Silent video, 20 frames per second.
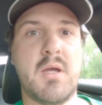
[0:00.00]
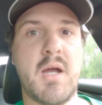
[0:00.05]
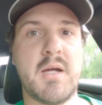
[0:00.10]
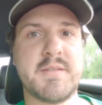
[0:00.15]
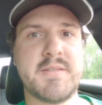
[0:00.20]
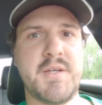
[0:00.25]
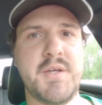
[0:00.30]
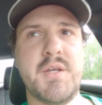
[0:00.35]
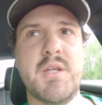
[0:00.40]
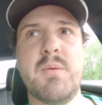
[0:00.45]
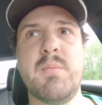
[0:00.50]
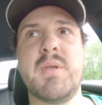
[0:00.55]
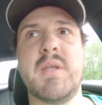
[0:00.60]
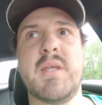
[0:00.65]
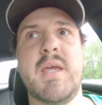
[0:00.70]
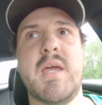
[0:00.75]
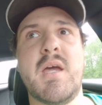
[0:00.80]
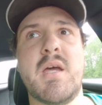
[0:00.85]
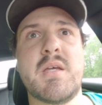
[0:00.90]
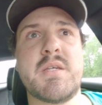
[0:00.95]
Octanium in
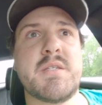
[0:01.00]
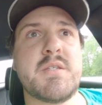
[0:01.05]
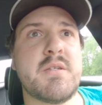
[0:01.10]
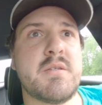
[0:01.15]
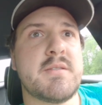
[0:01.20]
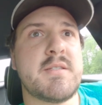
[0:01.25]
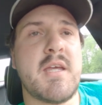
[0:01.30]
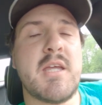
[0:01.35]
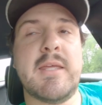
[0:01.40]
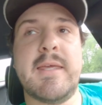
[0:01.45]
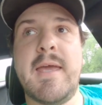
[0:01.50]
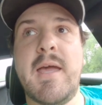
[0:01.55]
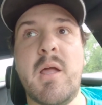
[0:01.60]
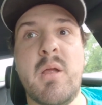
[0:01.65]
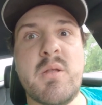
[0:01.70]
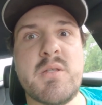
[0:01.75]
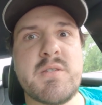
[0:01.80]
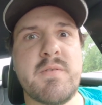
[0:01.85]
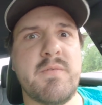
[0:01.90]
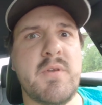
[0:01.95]
the gas, 10
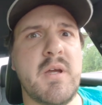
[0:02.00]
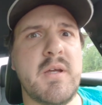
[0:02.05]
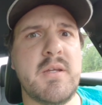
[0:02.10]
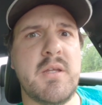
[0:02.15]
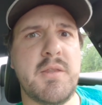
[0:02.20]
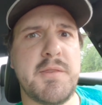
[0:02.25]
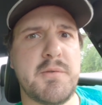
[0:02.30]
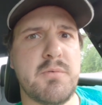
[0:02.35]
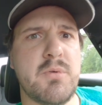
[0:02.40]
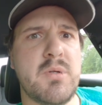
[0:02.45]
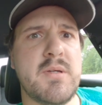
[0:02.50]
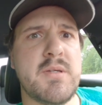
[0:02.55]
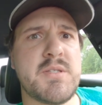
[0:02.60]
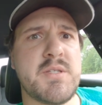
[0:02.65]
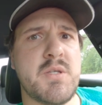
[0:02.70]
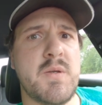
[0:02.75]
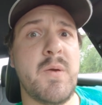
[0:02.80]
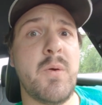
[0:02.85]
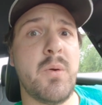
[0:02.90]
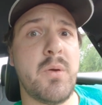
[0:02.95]
gallons of 93
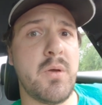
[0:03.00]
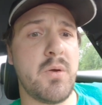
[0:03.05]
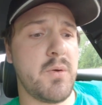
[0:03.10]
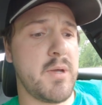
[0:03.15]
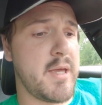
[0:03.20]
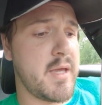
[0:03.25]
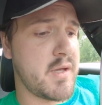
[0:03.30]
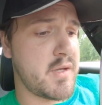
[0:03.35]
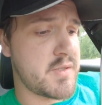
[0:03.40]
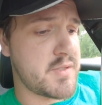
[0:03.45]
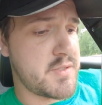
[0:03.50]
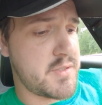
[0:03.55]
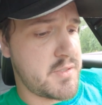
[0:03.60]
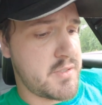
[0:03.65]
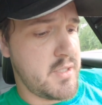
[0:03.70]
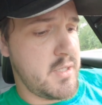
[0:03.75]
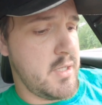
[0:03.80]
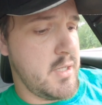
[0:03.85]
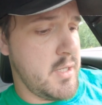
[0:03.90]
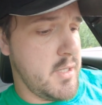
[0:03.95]
Sunoco gas,
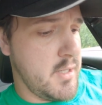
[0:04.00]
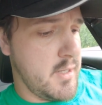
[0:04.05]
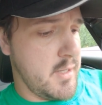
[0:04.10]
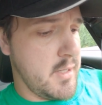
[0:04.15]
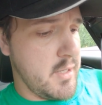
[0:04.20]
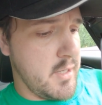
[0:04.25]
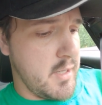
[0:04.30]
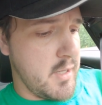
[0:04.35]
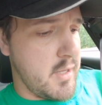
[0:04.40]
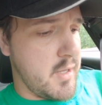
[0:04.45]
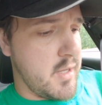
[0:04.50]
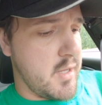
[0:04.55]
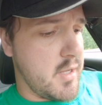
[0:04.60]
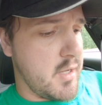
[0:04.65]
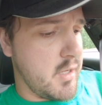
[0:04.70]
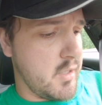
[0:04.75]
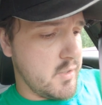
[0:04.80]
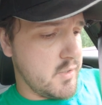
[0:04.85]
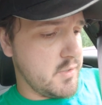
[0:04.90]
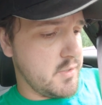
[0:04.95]

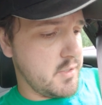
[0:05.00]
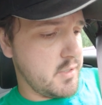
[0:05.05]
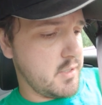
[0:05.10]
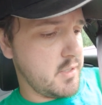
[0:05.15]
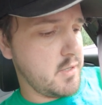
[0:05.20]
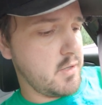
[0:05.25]
and